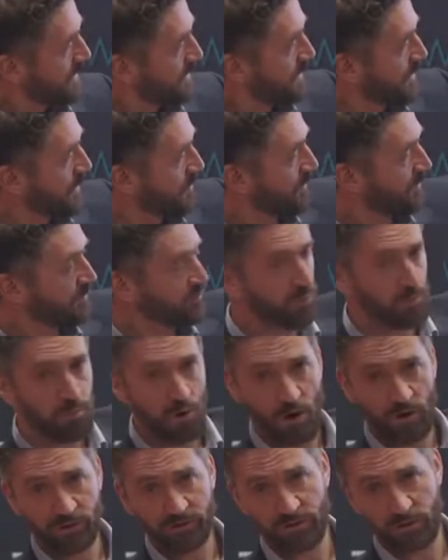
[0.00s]
The other two
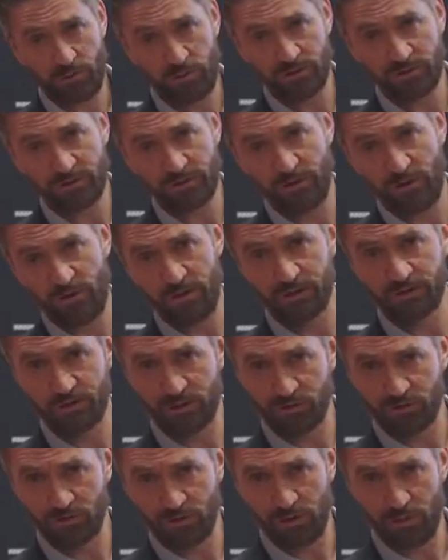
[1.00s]
parts of the business are the
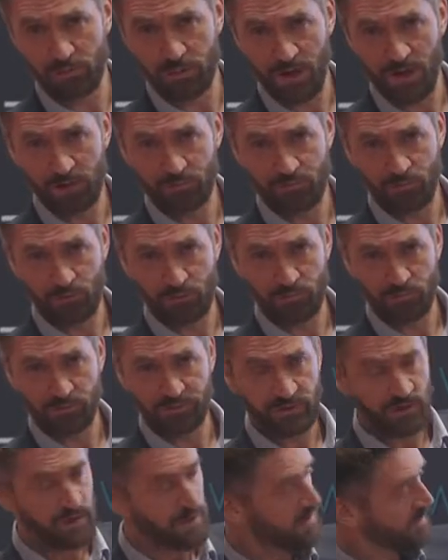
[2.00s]
digital
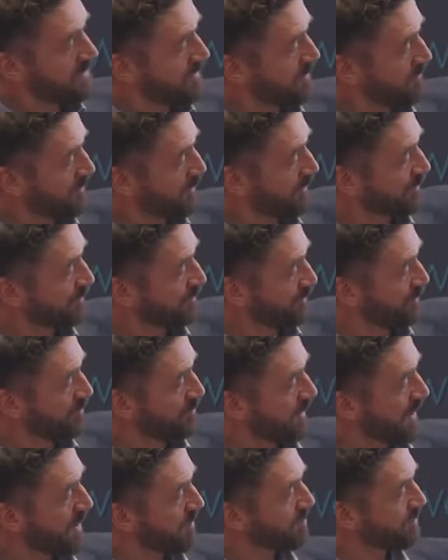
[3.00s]
platforms. The virtual
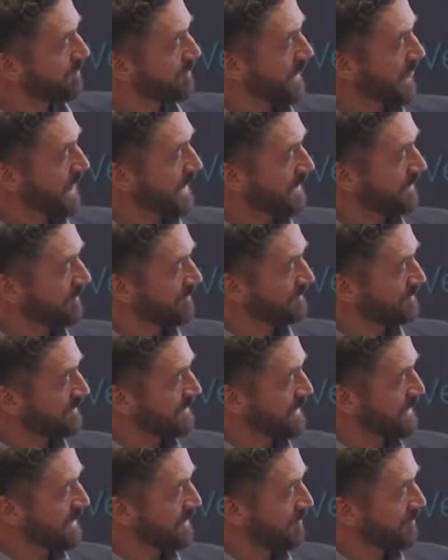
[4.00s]
rep is
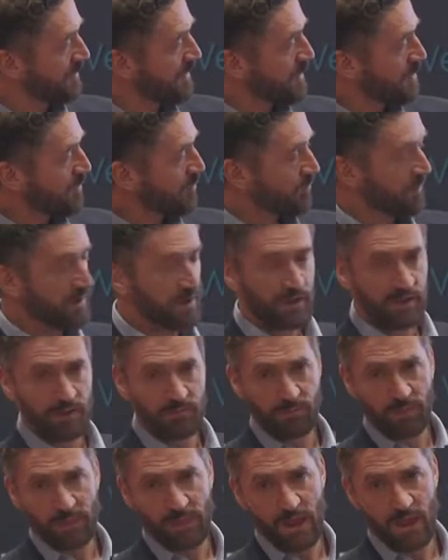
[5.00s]
uh, really
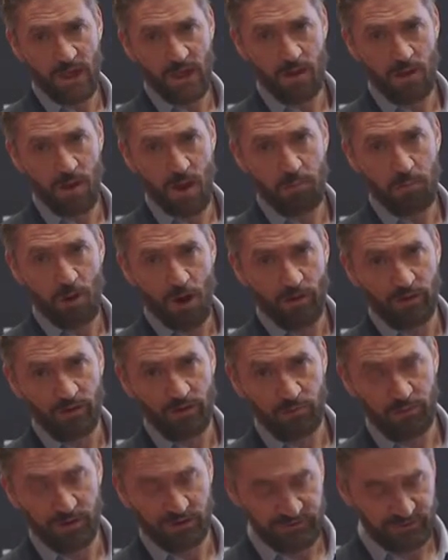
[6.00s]
uh, a part of
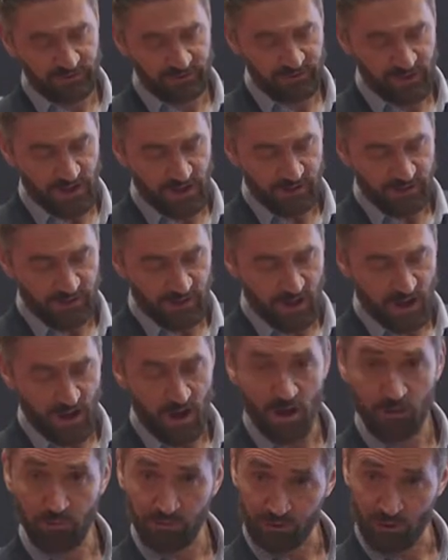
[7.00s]
the business that
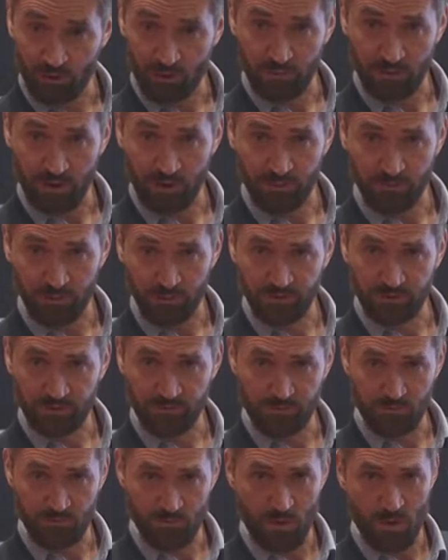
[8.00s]
I, I will talk about, but
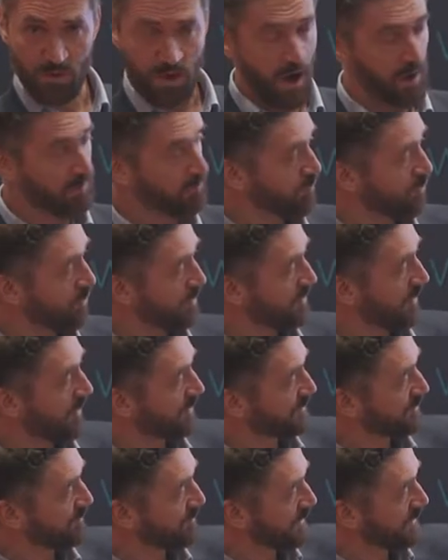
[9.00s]
I'll more
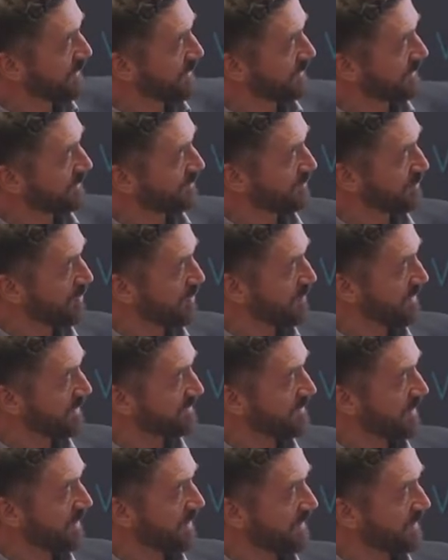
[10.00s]
concentrate on the genomic
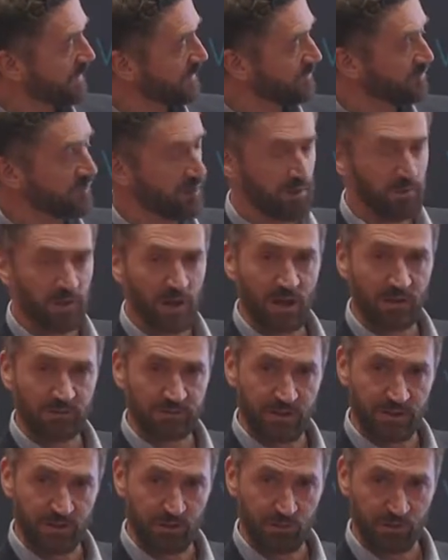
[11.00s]
side, the genomic health
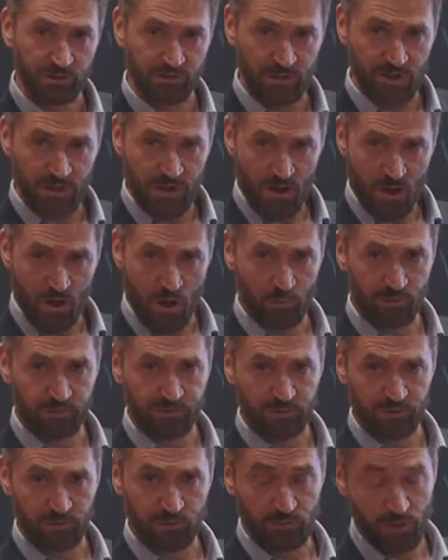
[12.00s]
data, which
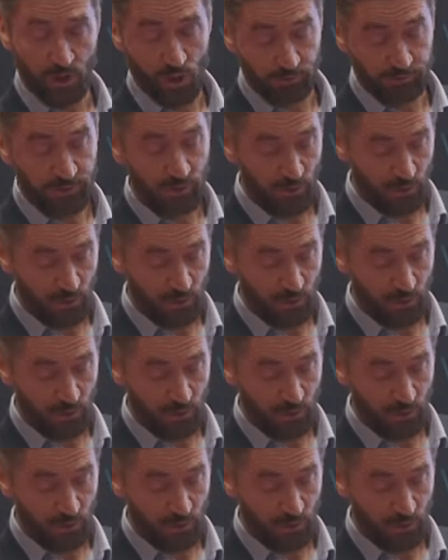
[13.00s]
hopes, we hope to